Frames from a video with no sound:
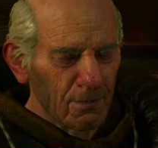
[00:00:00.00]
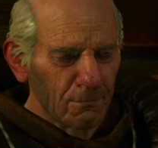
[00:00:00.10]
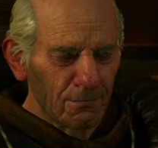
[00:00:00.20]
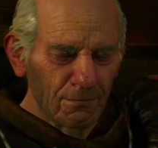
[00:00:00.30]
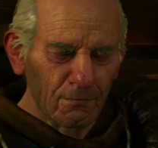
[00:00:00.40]

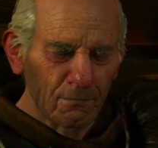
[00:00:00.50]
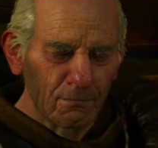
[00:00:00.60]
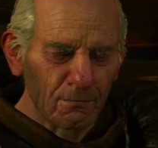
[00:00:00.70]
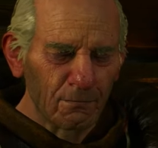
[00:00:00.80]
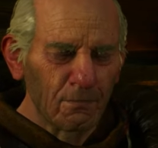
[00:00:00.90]
perhaps,
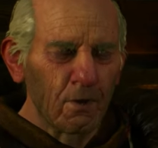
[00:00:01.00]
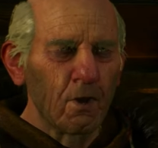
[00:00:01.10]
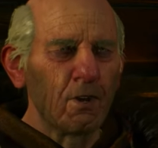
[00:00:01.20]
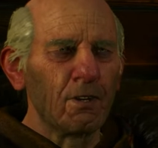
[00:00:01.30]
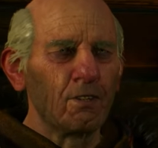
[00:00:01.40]

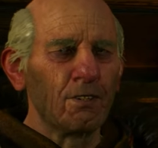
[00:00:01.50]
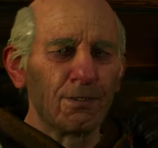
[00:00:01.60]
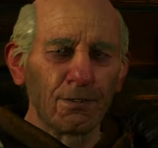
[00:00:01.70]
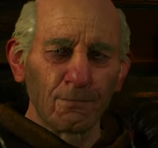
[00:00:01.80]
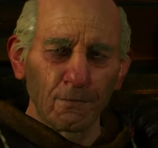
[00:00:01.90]
or
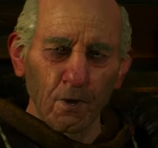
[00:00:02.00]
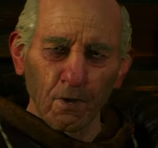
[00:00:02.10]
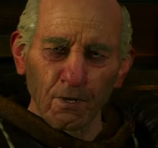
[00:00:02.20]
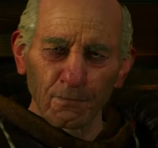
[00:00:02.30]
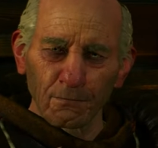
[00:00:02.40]
ashamed,
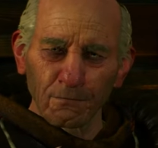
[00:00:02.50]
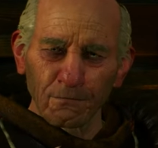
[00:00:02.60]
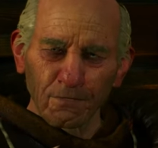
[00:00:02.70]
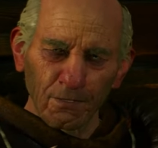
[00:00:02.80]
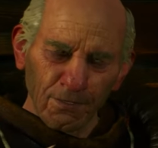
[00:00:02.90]
or
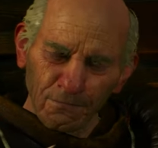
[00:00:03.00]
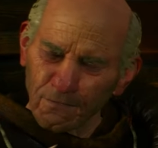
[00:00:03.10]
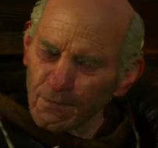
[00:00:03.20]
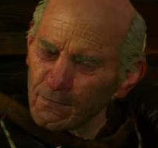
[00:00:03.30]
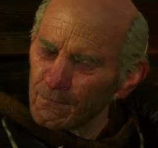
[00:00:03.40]

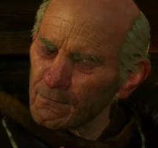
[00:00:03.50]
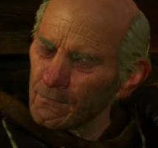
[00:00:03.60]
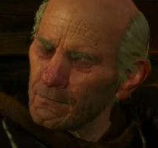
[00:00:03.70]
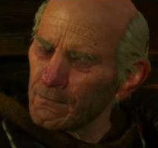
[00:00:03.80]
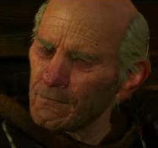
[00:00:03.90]
forgetful.
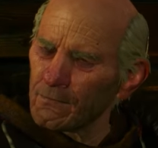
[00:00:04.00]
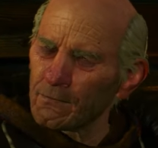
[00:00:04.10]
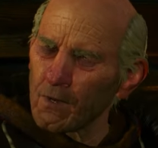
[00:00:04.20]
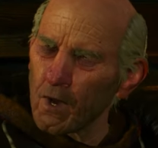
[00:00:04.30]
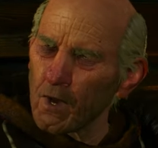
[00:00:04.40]

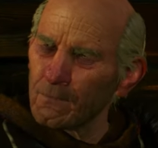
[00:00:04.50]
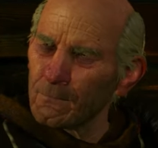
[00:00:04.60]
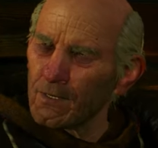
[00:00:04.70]
Or